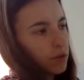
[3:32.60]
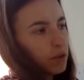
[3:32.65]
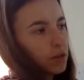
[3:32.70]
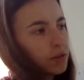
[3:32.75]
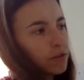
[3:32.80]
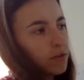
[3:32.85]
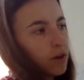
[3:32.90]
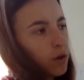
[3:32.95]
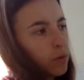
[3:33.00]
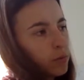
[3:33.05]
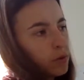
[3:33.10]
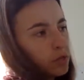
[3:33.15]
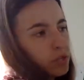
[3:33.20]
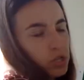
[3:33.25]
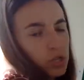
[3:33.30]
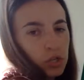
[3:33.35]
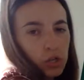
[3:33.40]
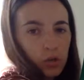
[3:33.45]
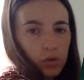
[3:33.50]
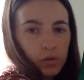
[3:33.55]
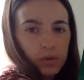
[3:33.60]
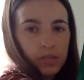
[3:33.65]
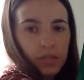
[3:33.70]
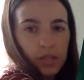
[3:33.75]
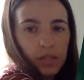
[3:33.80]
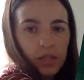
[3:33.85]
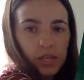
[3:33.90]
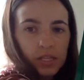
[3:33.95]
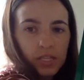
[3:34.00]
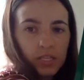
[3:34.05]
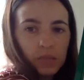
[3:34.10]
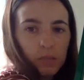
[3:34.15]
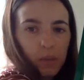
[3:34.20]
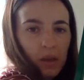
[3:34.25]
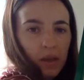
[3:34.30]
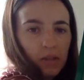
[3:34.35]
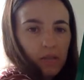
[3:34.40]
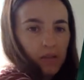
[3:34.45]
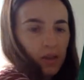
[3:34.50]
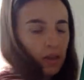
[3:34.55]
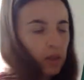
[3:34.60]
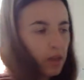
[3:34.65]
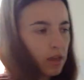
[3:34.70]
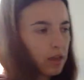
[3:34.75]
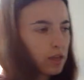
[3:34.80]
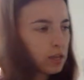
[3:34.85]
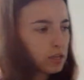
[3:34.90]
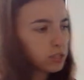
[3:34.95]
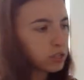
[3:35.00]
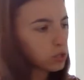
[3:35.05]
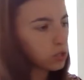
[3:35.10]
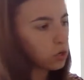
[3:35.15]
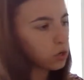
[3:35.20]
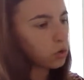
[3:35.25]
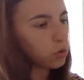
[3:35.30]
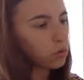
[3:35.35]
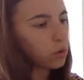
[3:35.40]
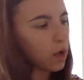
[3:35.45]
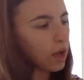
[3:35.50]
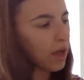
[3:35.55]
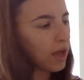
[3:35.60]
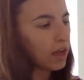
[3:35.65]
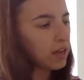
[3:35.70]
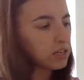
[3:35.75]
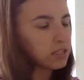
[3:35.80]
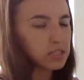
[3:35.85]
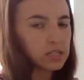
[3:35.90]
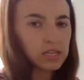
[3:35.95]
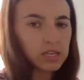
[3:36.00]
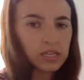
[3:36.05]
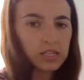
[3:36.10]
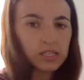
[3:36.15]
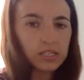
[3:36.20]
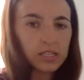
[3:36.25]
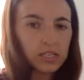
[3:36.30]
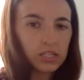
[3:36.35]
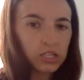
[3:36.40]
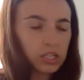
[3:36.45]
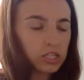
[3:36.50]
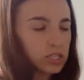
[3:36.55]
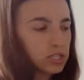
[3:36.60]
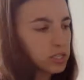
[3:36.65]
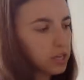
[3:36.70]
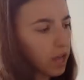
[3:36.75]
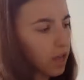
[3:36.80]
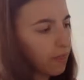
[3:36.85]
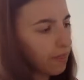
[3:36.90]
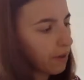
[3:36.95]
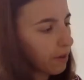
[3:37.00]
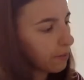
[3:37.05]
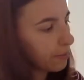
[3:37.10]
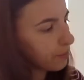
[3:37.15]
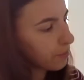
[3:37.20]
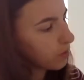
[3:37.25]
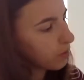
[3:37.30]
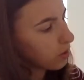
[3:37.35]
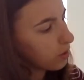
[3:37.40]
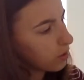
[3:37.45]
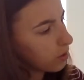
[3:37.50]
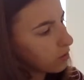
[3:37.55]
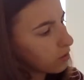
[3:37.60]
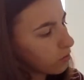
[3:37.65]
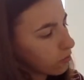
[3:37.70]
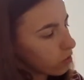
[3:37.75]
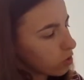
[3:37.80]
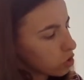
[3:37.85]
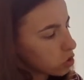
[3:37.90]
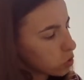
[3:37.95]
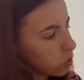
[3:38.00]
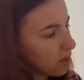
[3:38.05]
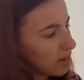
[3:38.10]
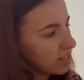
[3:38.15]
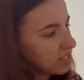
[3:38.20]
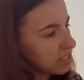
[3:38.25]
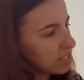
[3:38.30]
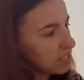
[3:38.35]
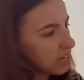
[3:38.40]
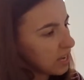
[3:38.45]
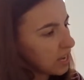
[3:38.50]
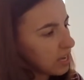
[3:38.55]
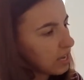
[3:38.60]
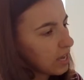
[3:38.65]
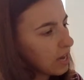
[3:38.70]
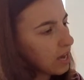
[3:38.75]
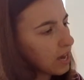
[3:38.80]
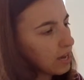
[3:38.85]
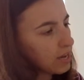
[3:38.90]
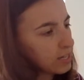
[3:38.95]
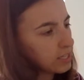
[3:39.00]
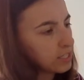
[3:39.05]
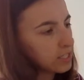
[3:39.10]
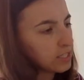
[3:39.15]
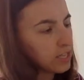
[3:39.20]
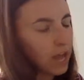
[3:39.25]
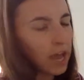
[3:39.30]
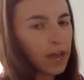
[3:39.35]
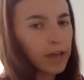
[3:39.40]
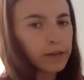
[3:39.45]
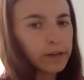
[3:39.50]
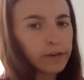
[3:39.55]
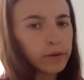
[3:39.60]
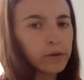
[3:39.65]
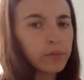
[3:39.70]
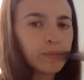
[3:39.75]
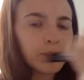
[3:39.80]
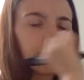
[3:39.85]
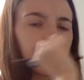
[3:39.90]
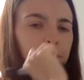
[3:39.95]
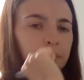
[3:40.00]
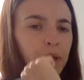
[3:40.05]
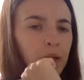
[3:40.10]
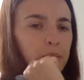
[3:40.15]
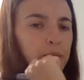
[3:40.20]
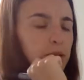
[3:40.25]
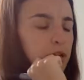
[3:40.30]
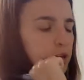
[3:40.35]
is I would use this space here to add these digits together. So we've got 20, add 10. Maybe